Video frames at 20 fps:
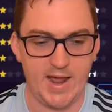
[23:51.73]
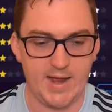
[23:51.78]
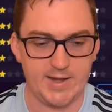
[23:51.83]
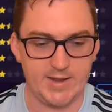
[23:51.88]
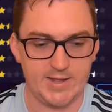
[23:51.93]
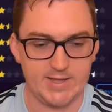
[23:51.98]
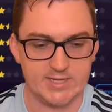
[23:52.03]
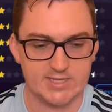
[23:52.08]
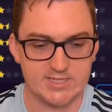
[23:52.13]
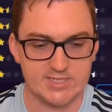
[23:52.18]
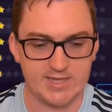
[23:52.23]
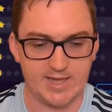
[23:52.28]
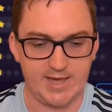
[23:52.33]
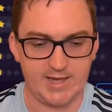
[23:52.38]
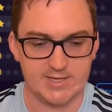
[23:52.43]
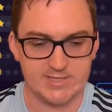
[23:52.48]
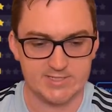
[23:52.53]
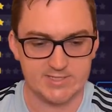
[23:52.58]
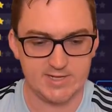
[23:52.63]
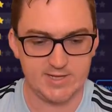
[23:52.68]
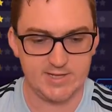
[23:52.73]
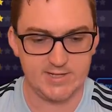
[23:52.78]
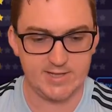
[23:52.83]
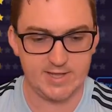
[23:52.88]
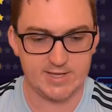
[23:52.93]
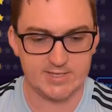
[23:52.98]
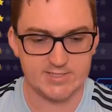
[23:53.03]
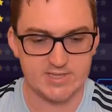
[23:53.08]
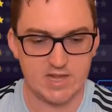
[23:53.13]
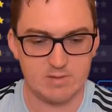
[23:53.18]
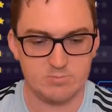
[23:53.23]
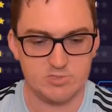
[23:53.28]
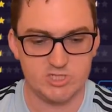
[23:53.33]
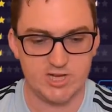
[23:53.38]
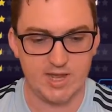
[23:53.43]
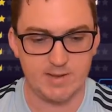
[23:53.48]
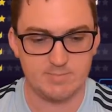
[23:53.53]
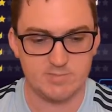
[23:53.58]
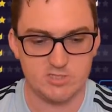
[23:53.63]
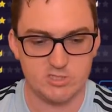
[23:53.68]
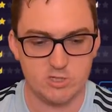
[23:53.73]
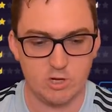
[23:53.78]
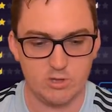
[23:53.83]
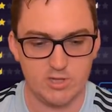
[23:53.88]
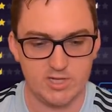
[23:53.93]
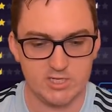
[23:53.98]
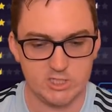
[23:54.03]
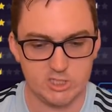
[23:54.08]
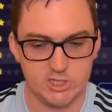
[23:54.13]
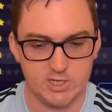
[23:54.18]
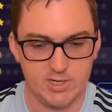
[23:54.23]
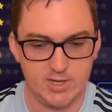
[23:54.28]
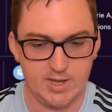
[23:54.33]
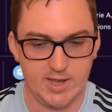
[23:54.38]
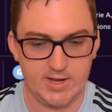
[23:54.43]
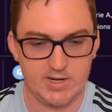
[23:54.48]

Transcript: at SKC. Next up, James Dolich,